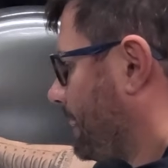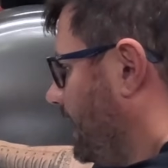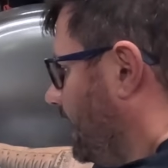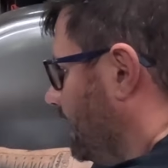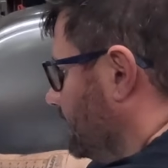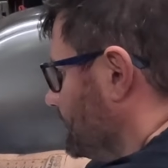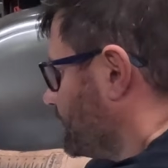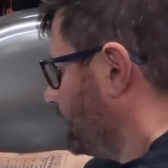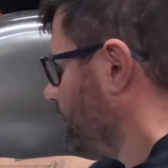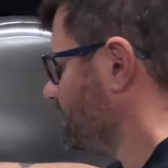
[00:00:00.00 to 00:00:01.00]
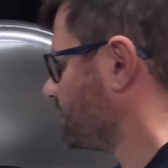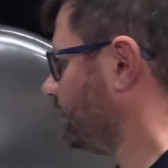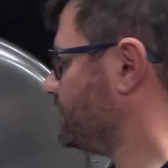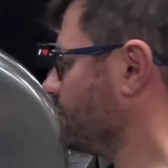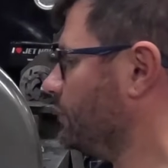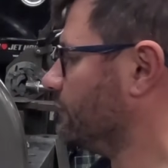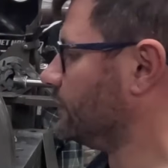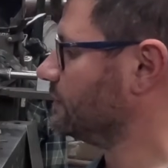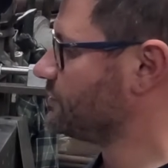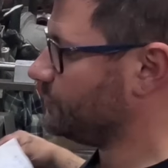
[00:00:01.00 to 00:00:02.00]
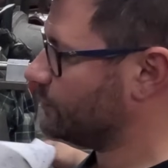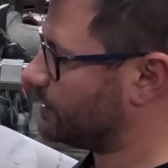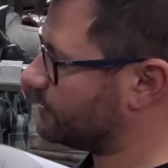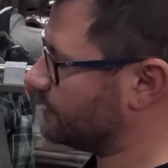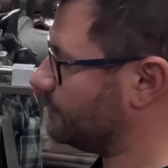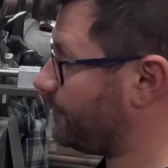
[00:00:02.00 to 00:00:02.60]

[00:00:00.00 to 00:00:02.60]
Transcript: And when we switch over to our